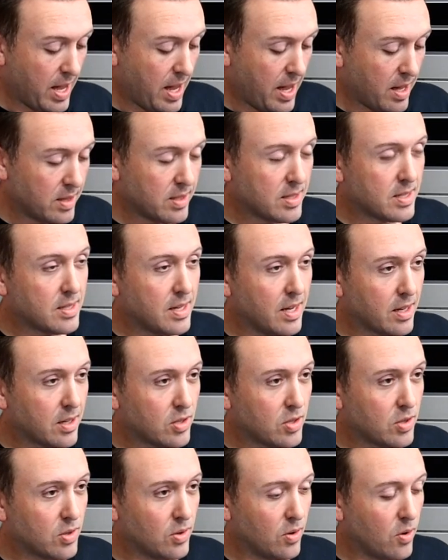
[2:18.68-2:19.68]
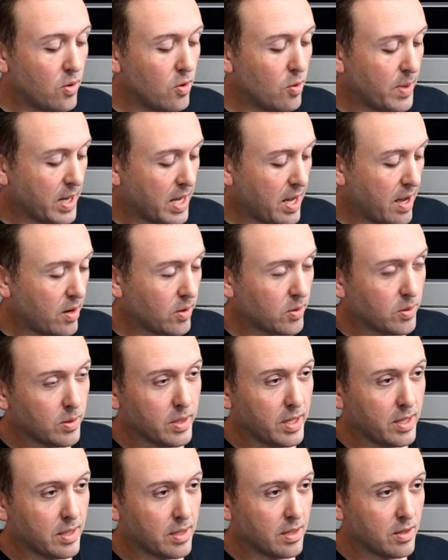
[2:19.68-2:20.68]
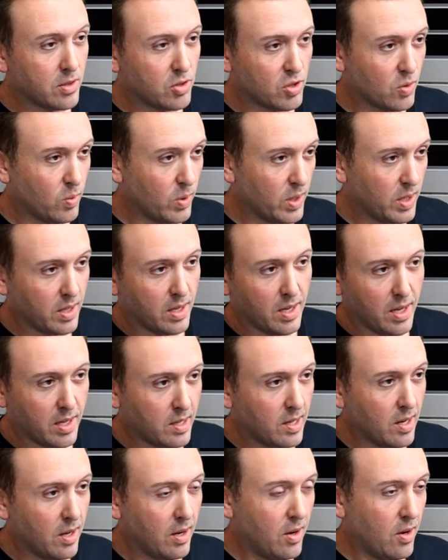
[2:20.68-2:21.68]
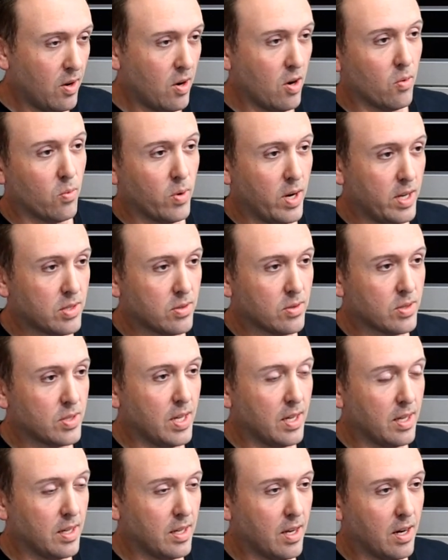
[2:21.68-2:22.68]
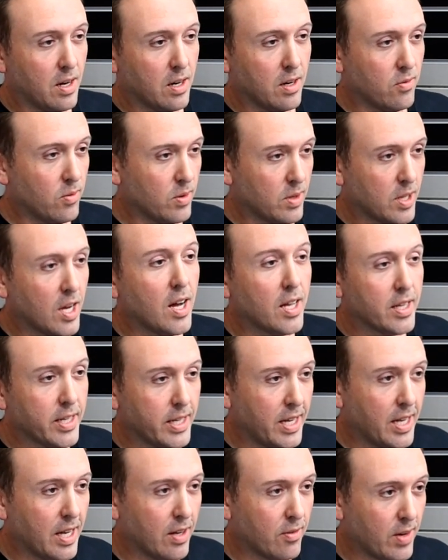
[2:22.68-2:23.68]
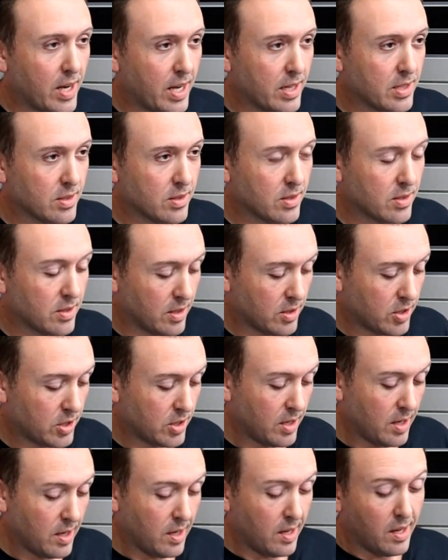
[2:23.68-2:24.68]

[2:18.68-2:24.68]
and stick to the mechanical linkage so we can get our racers taken care of with the Holley EFIs and such.